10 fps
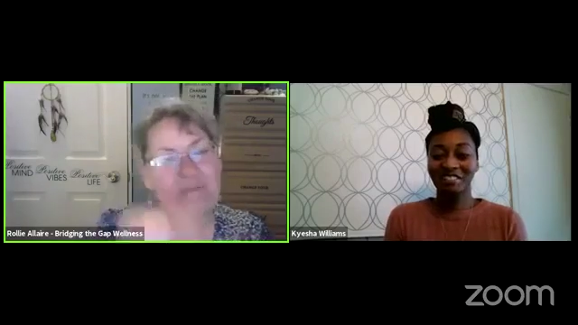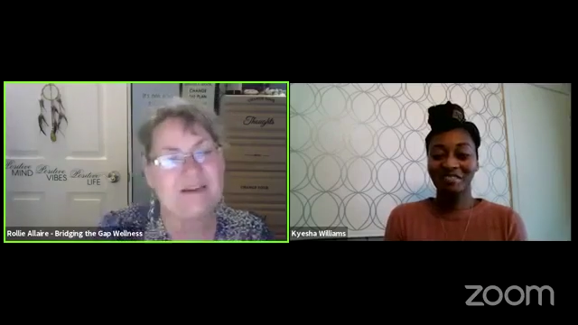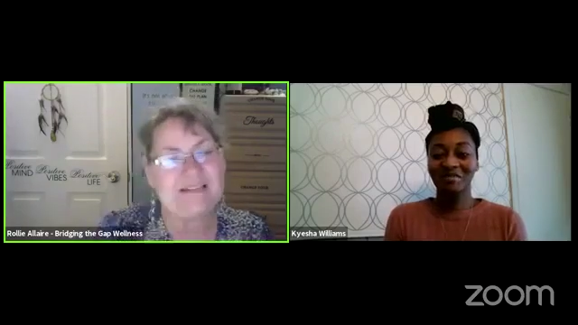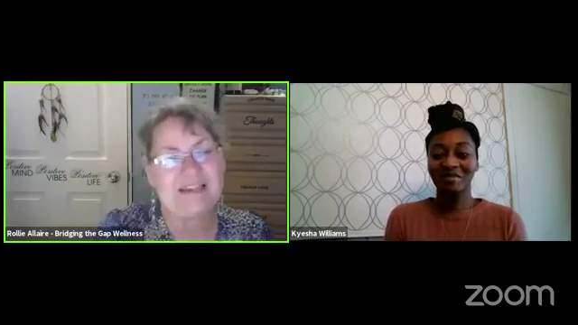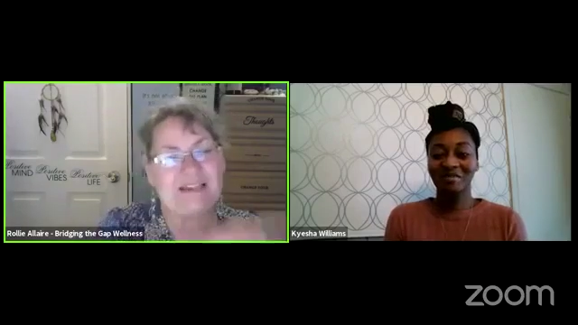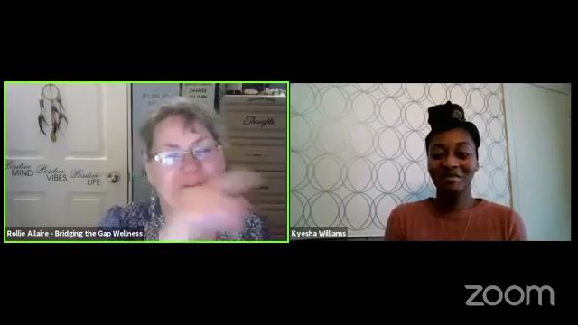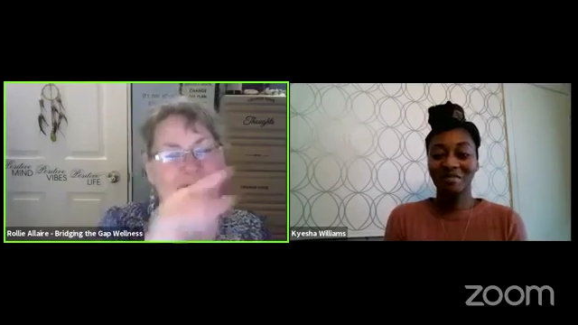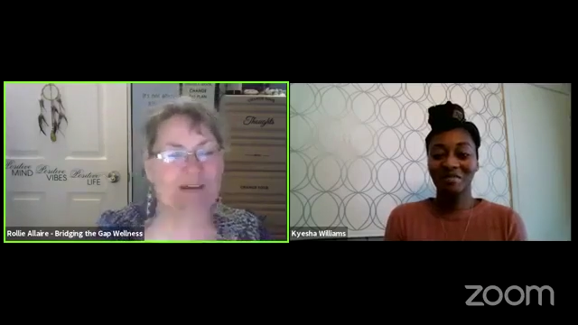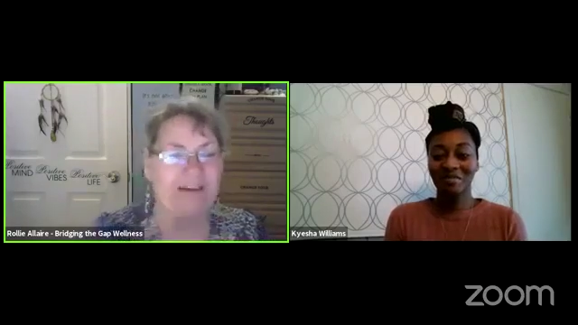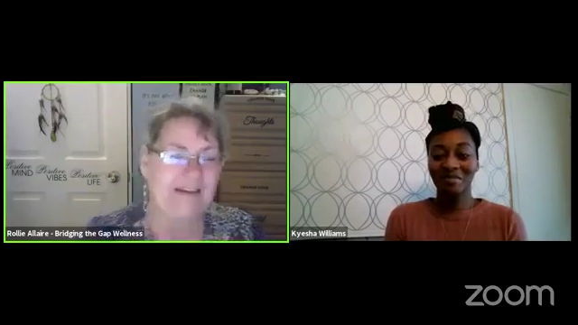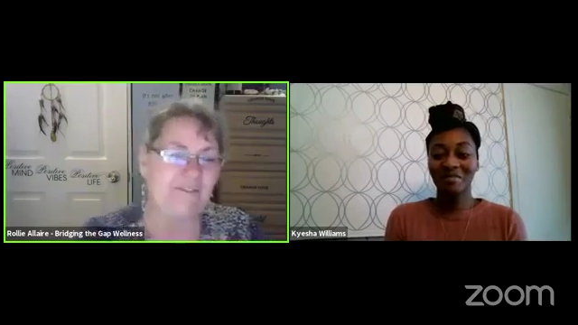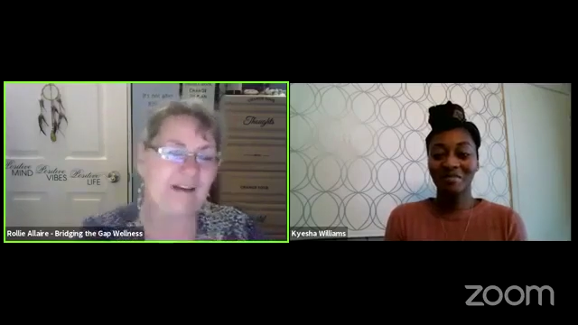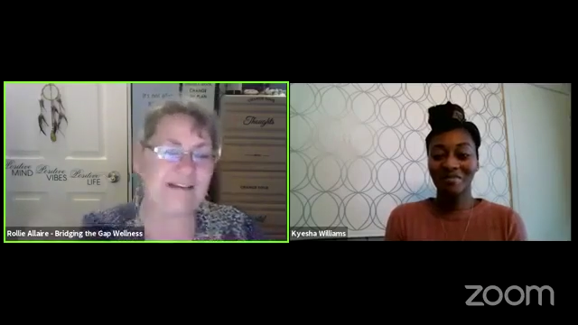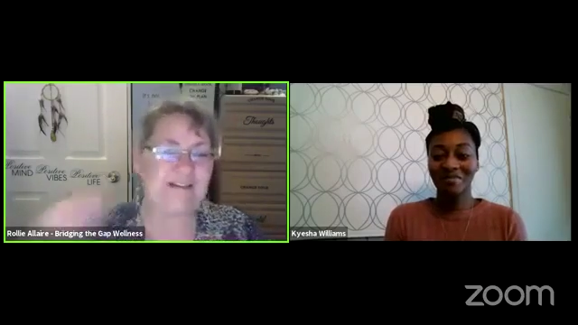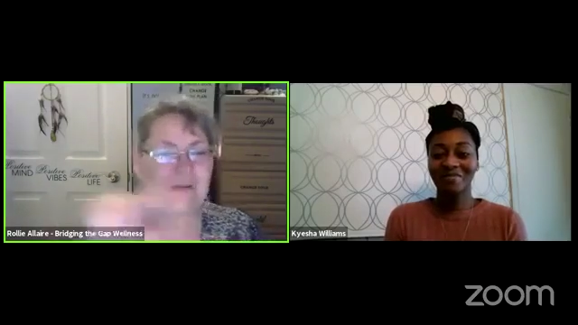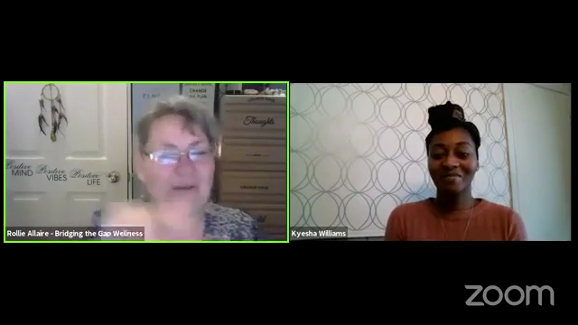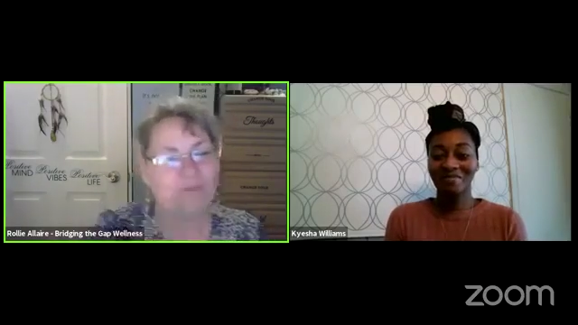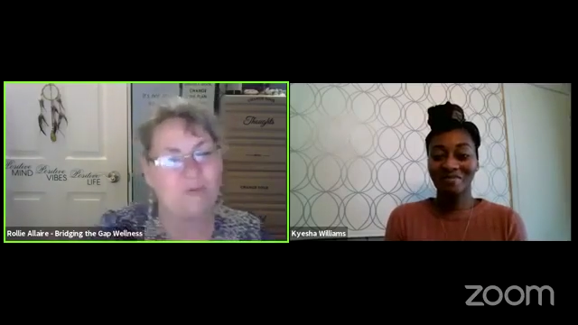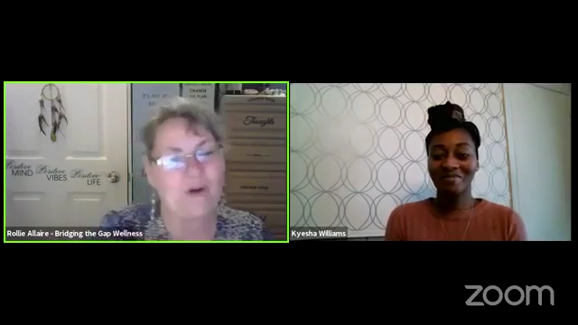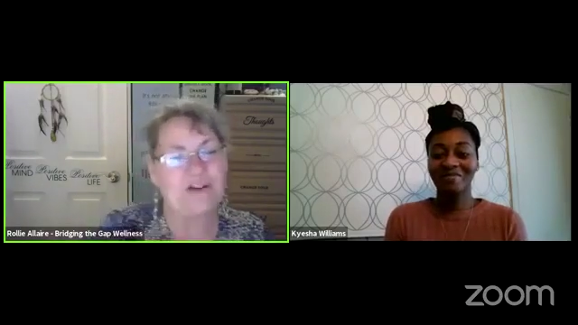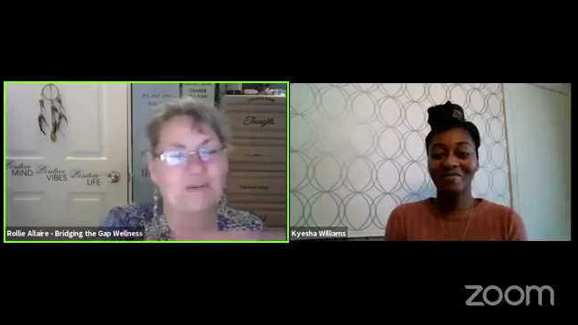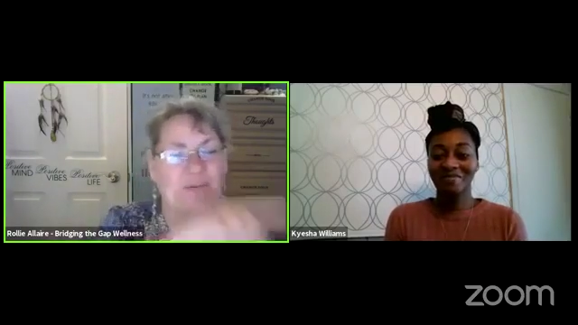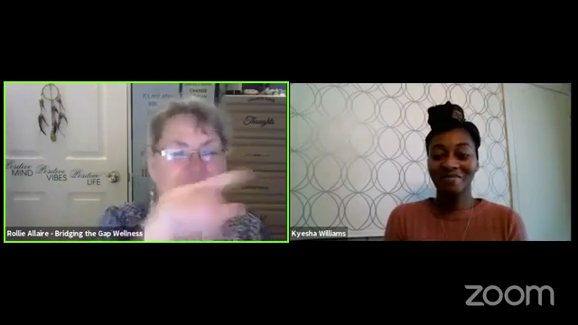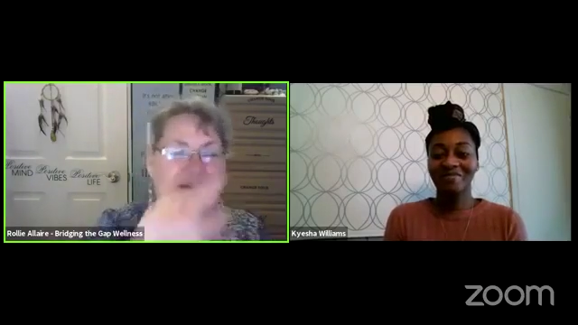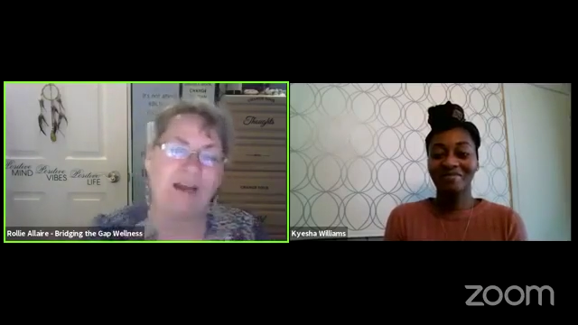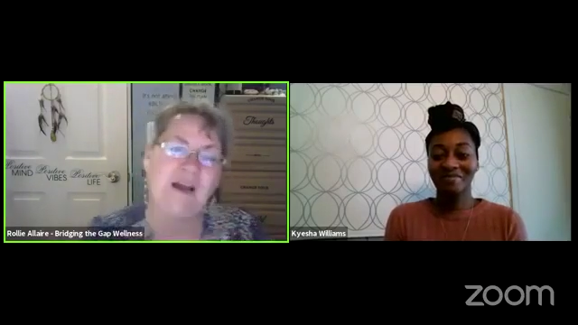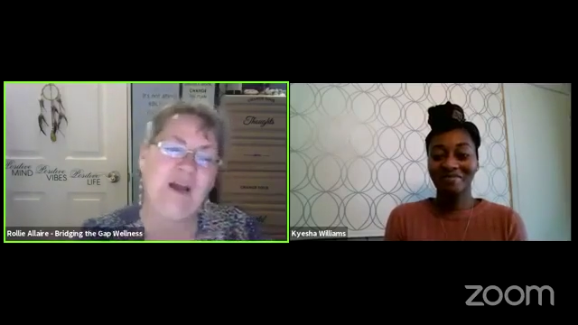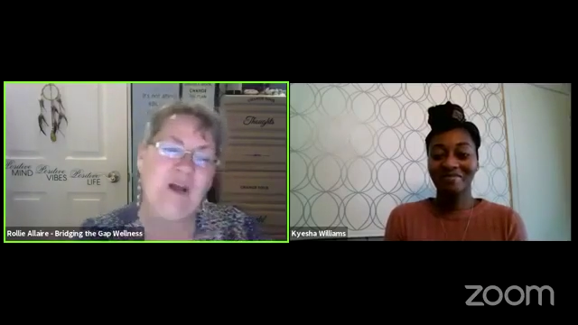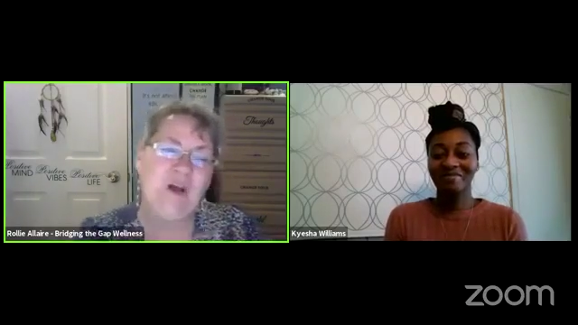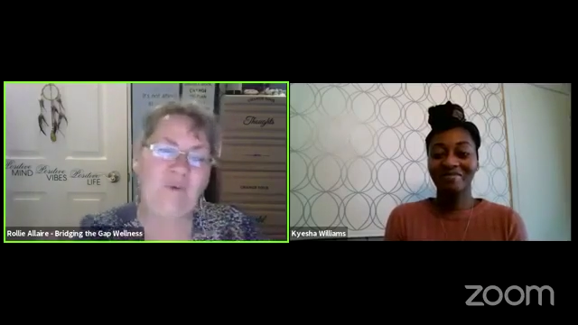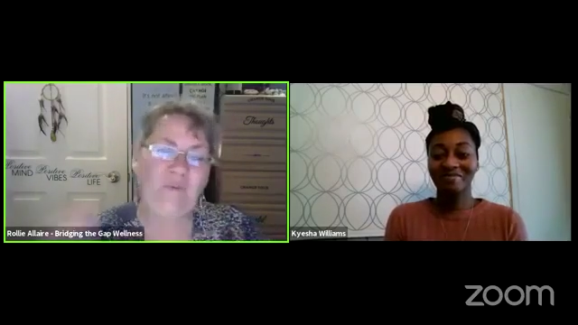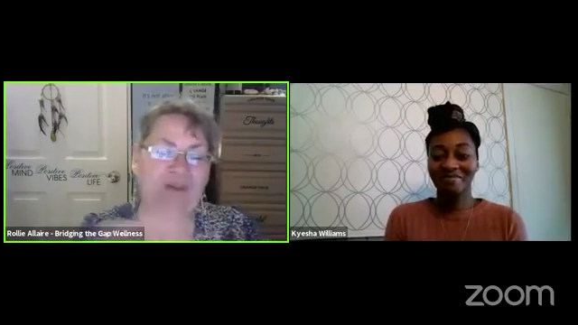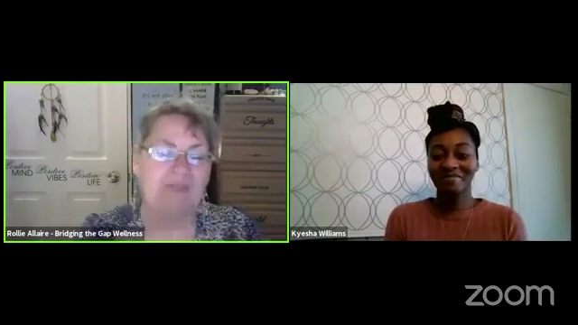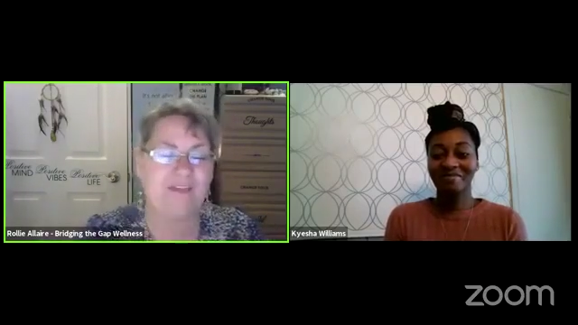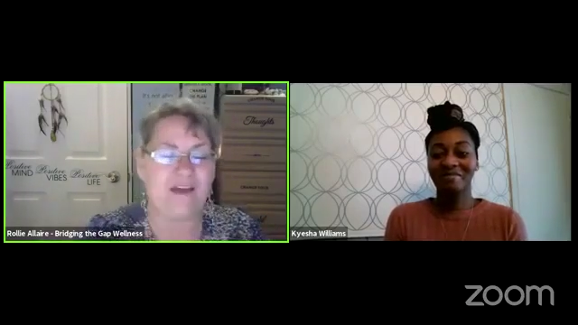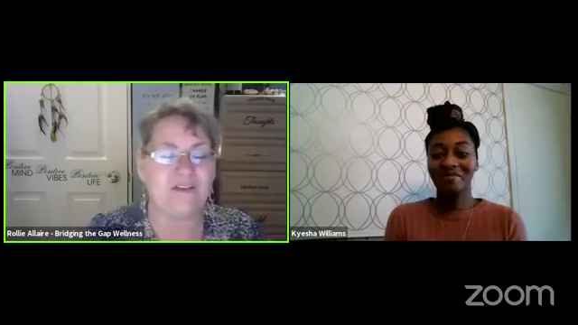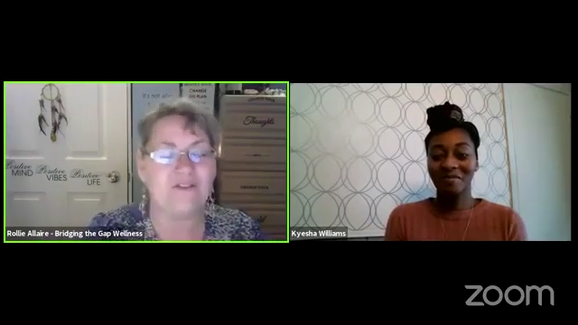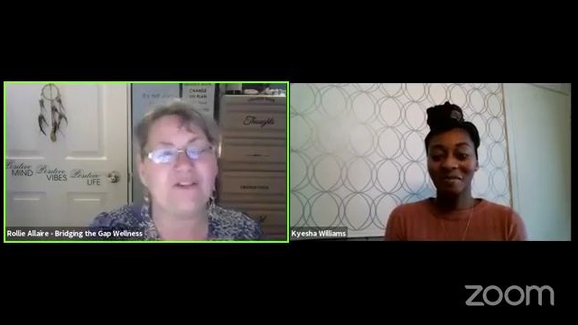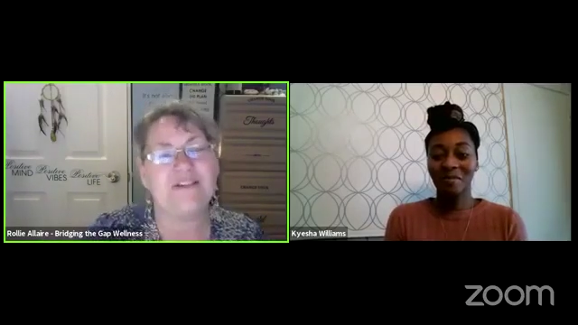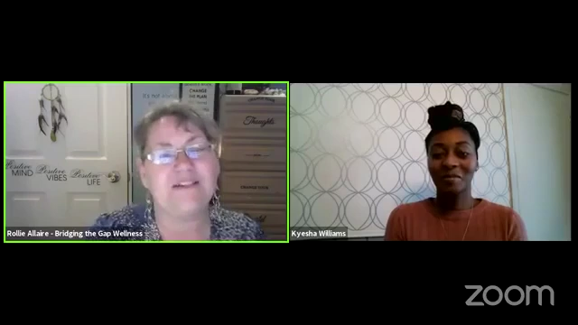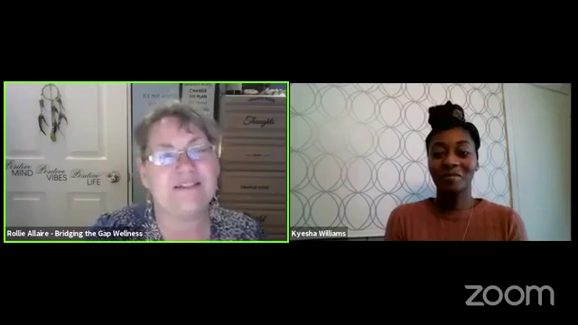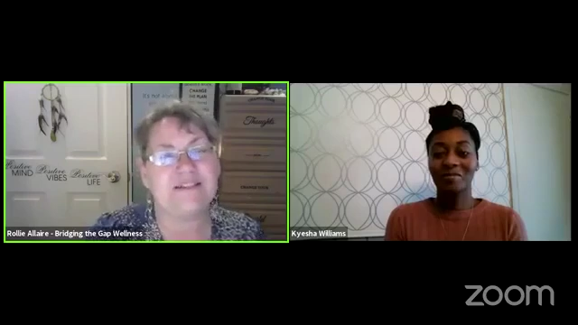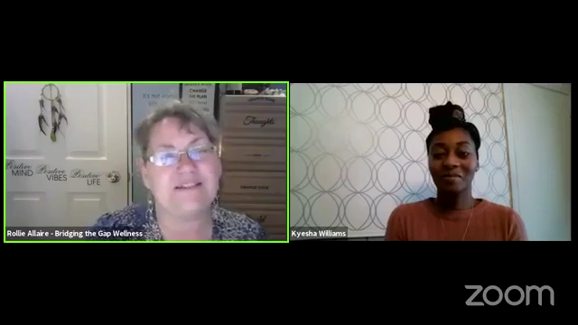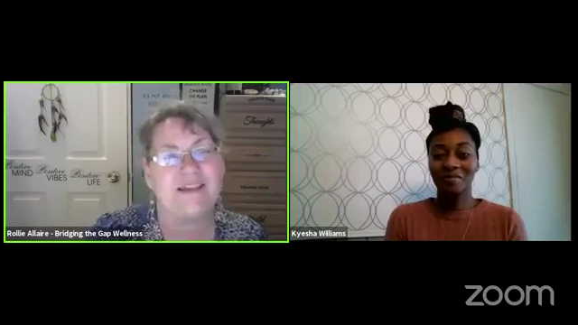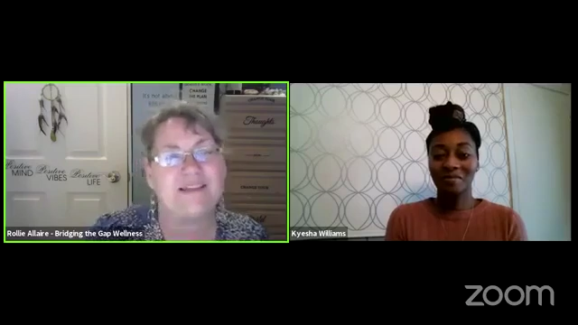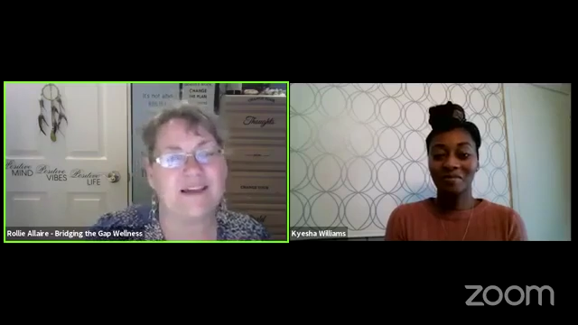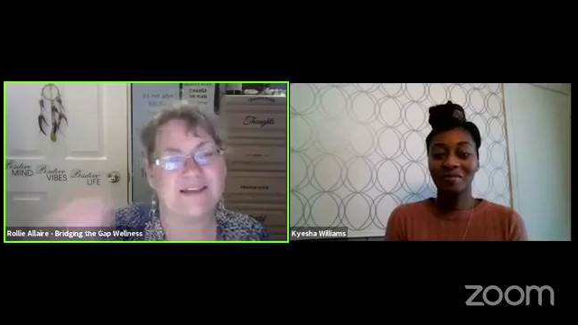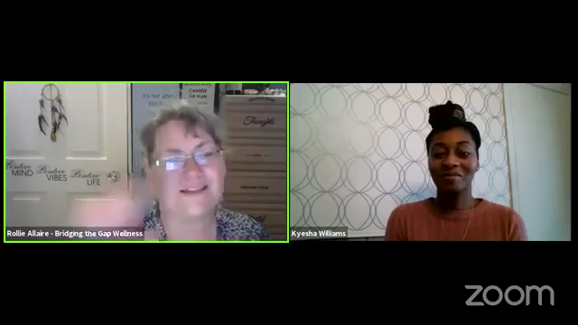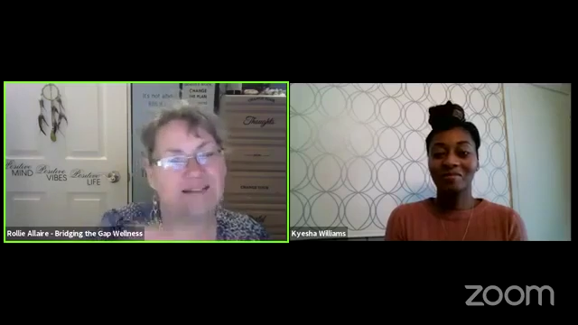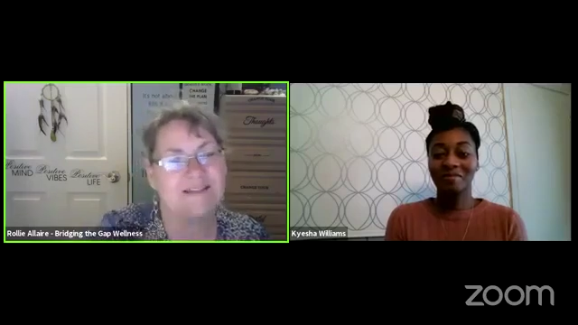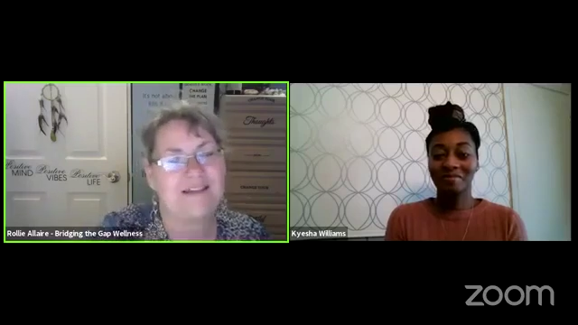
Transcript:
Speaker 1: but it's that infinity, right? So, like, if we're actually working with the energies, it's like that,